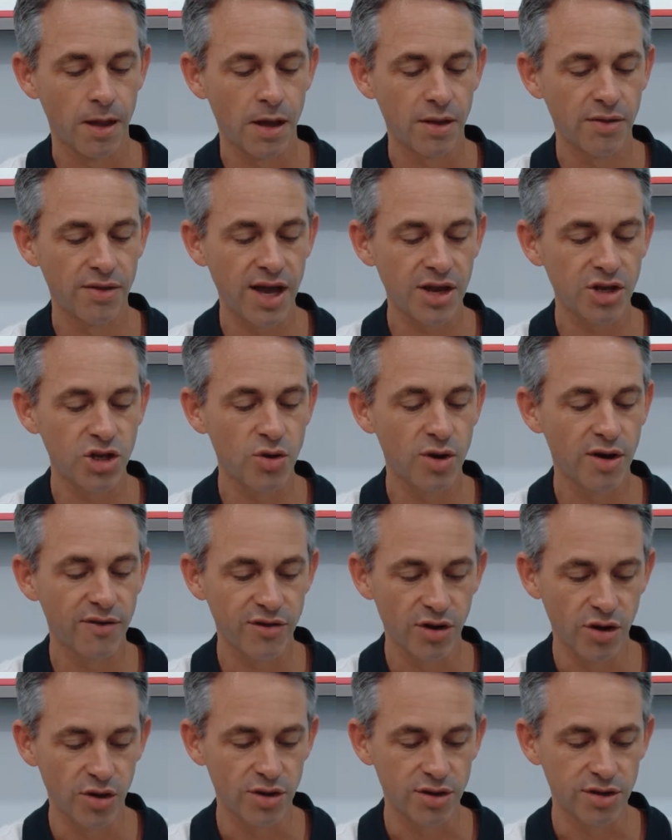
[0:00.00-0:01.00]
that you have
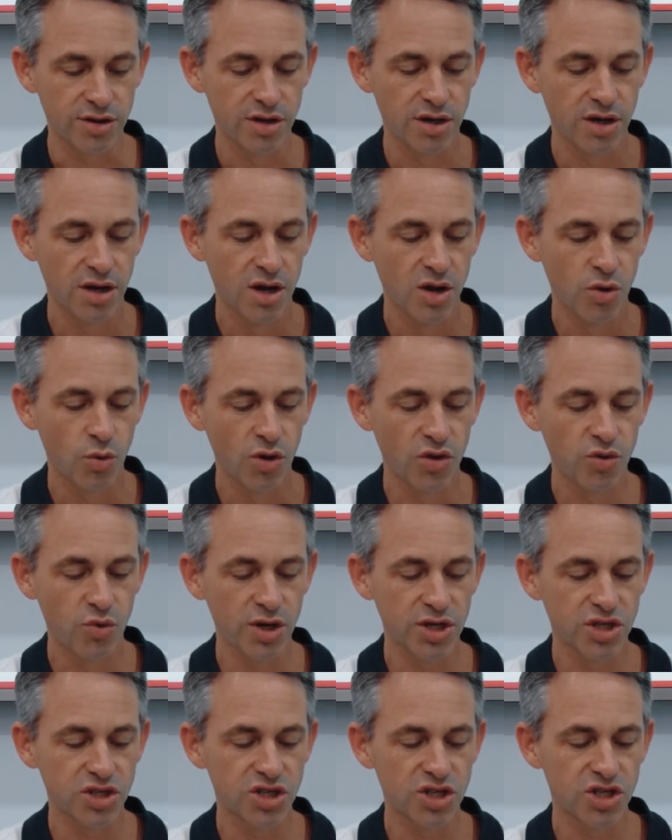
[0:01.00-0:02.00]
heard, with
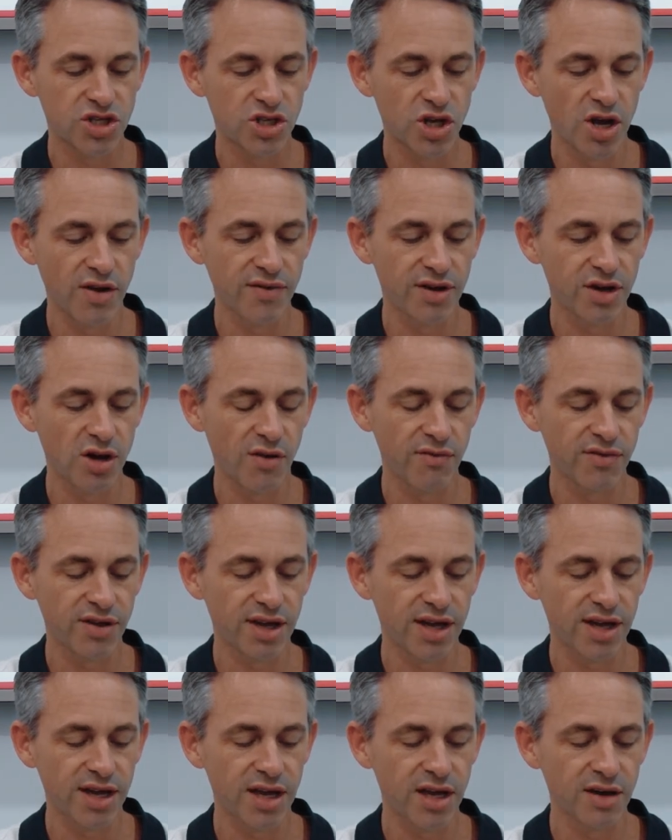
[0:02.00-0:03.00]
which the servant of the
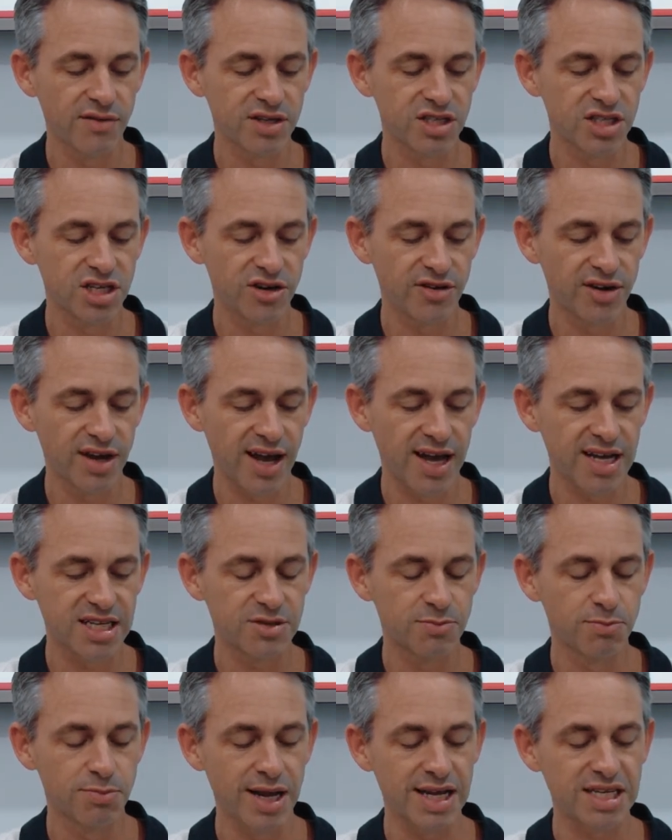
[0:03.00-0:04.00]
king of Assyria
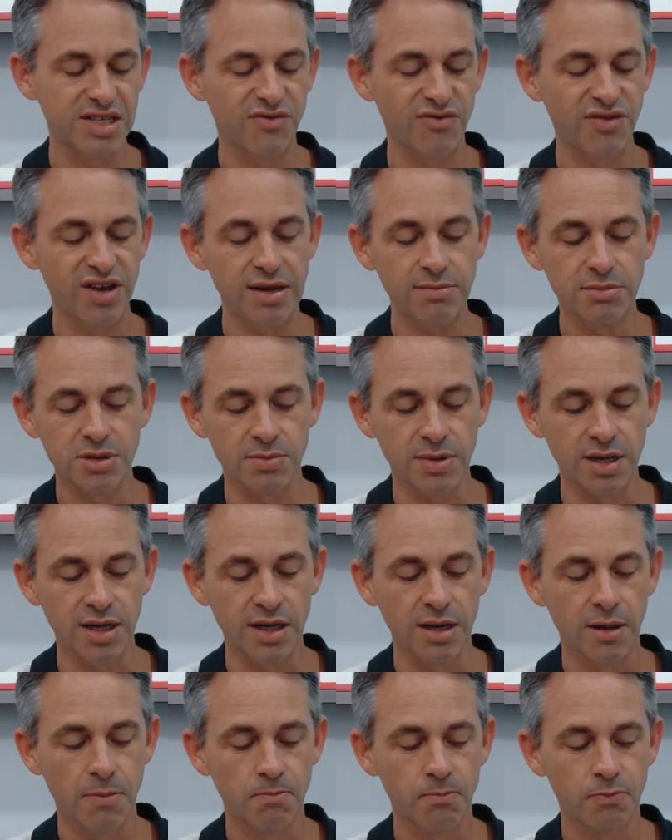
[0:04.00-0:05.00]
has blasphemed me.
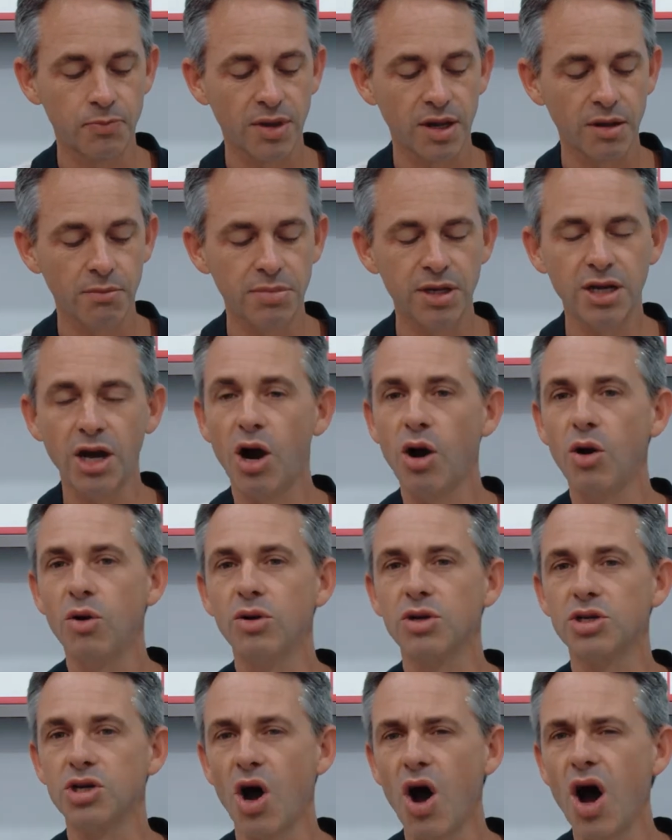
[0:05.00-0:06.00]

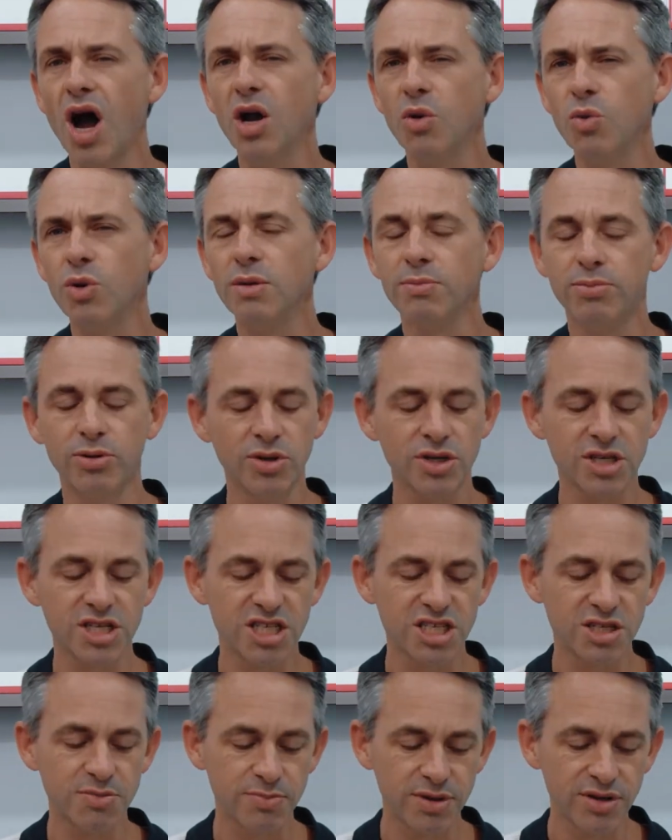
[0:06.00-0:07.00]
Behold, I will put a
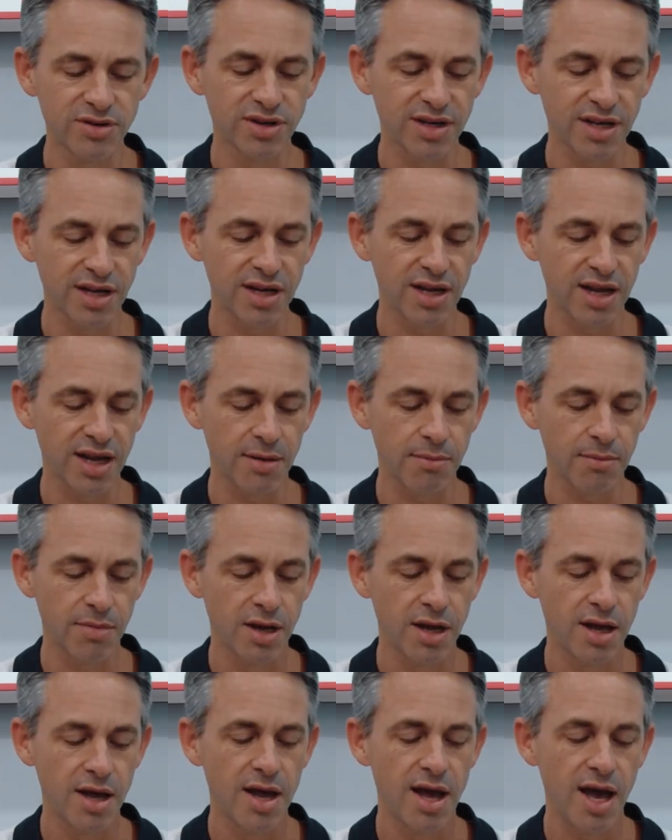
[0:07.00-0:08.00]
spirit in him,
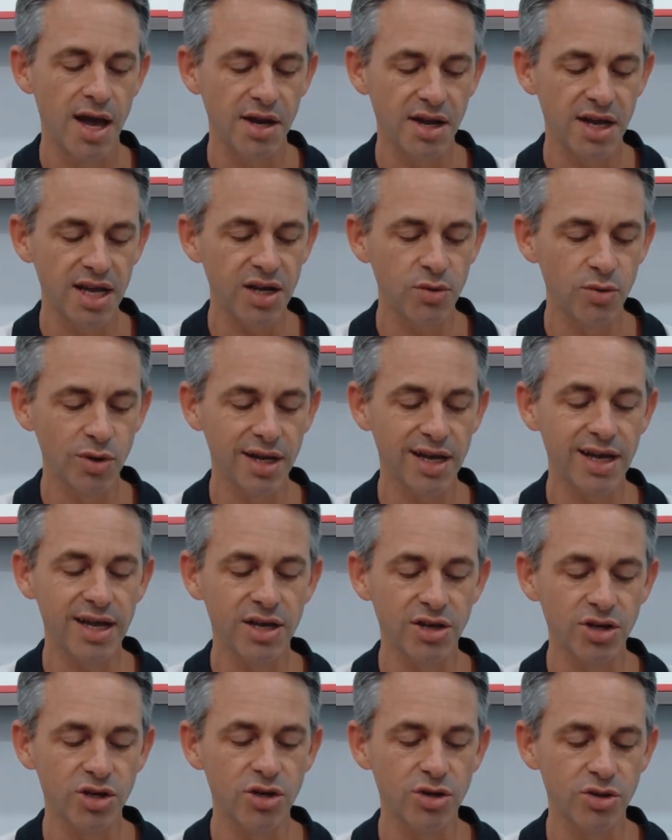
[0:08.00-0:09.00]
and he will hear
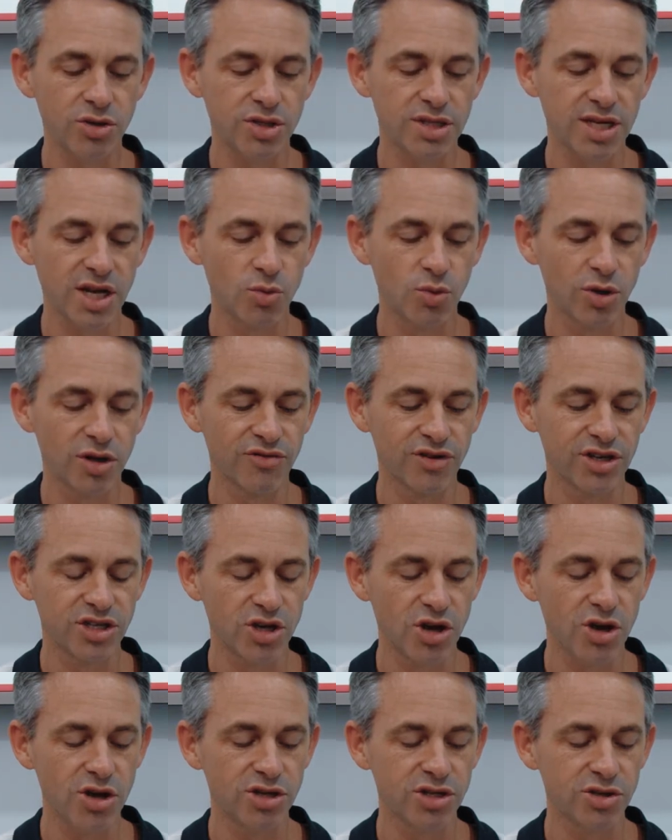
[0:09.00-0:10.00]
news, and will
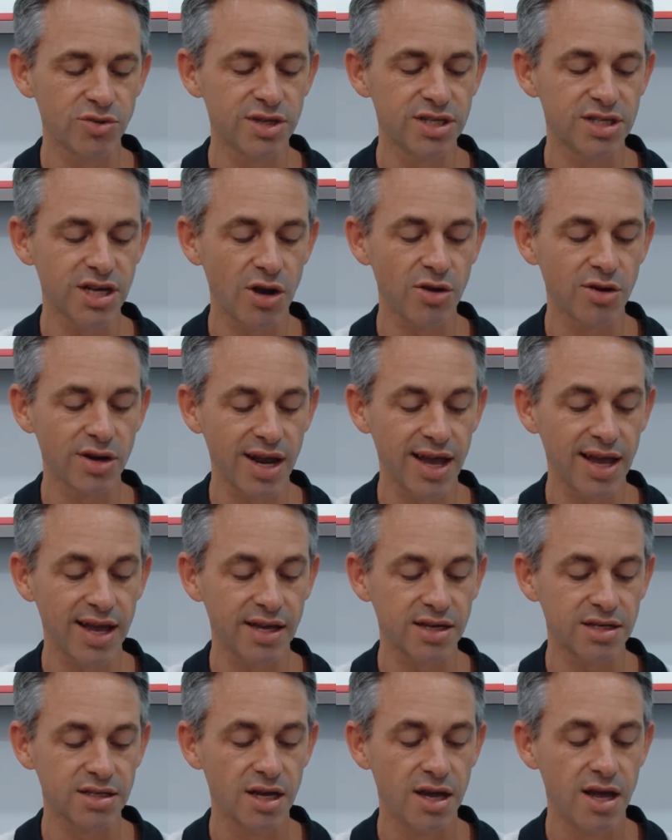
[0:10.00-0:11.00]
return to his own
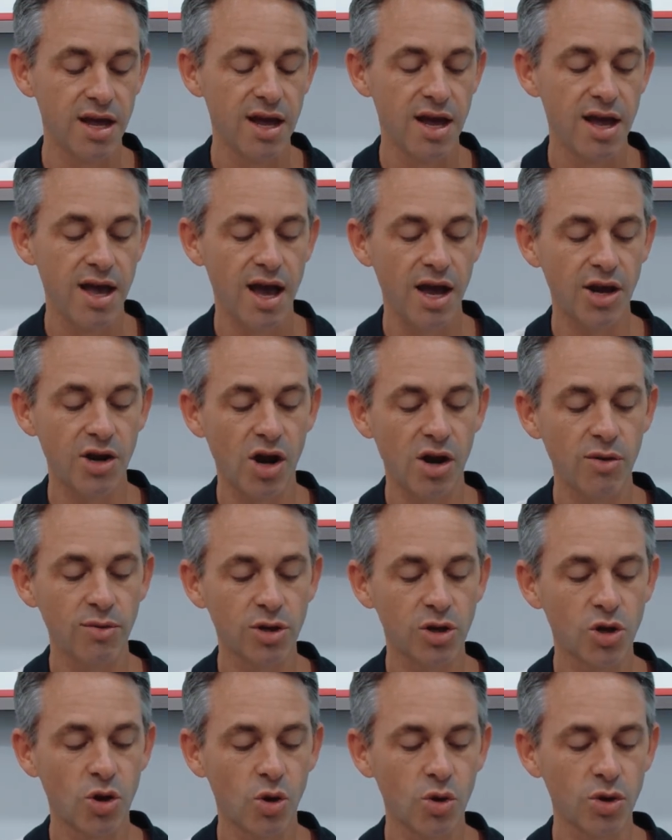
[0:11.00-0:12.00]
land, and I
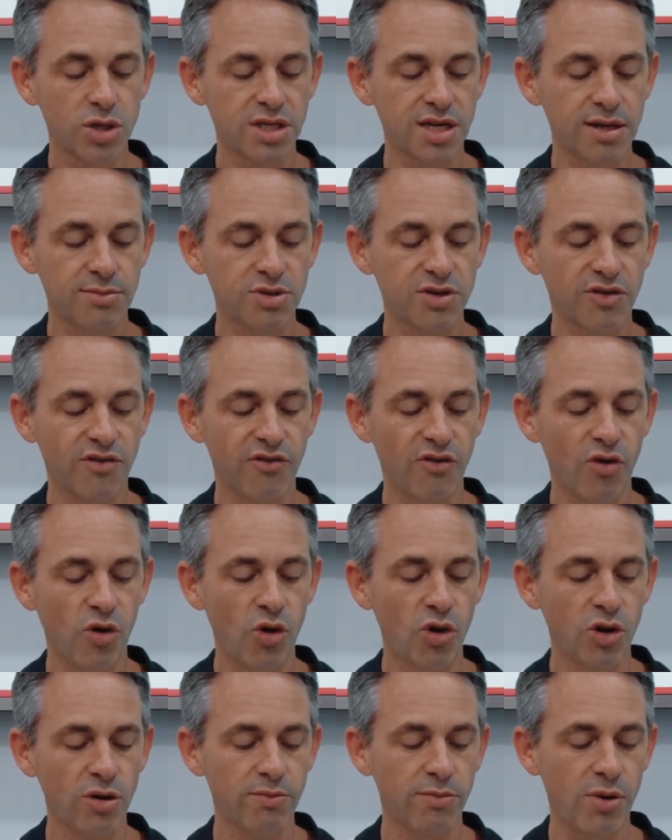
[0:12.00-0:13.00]
will cause him to
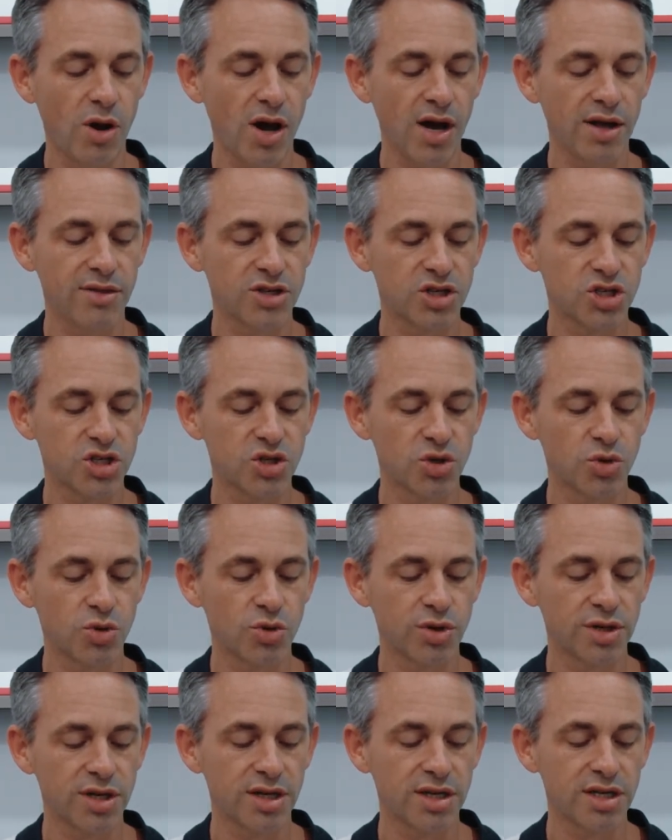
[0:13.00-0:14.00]
fall by the
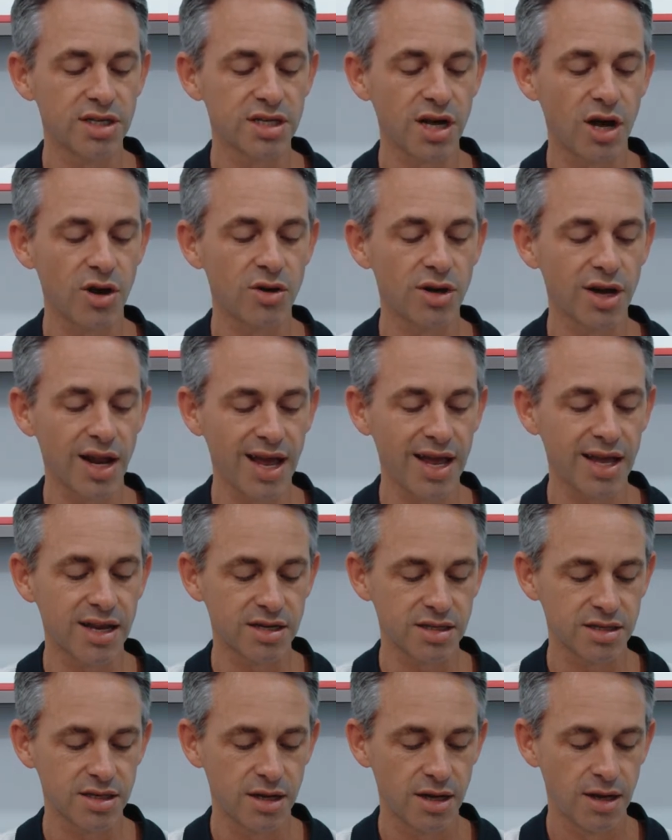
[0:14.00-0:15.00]
sword in his own land.